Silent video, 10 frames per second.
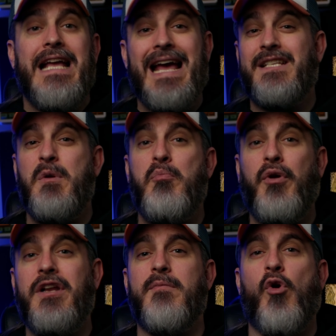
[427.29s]
Has to be
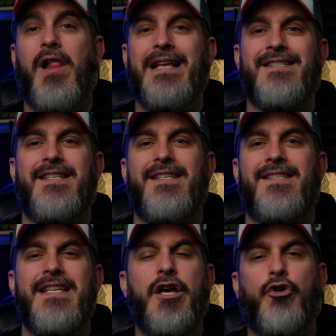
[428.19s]
pretty demoralizing to
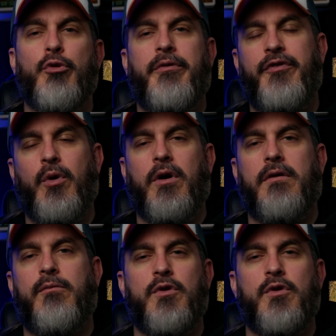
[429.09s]
see a group of your,